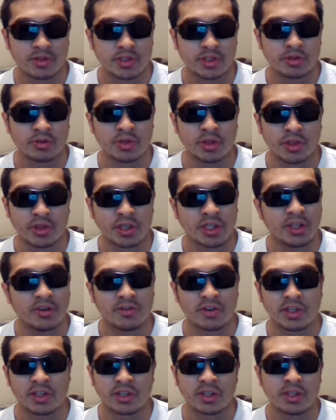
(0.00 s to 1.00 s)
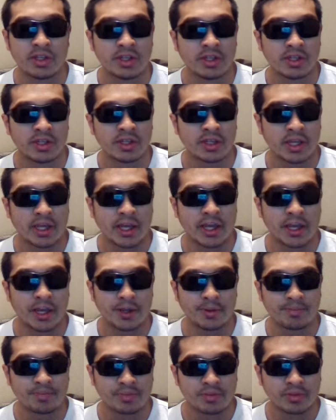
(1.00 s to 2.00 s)
doing thieving.
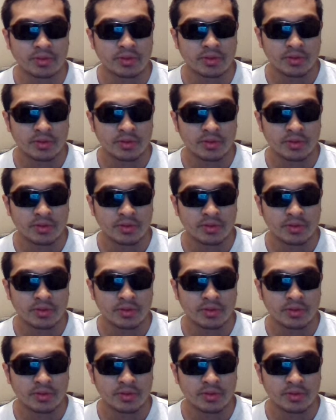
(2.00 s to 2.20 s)
And